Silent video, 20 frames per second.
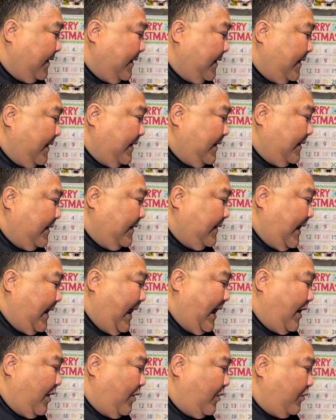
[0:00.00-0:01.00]

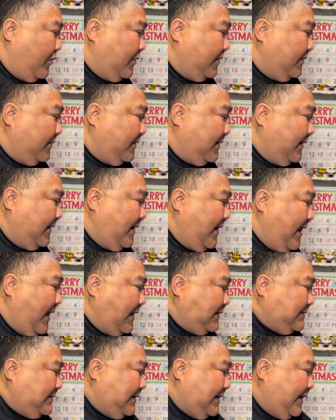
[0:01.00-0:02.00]
Now, the
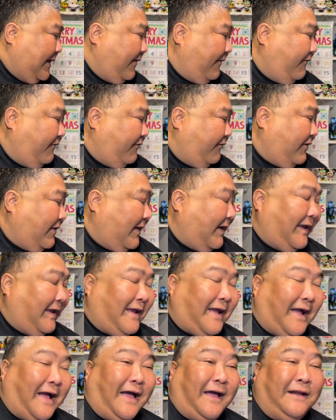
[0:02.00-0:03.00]
next gift I
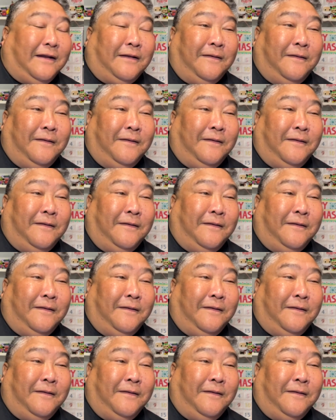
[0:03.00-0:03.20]
got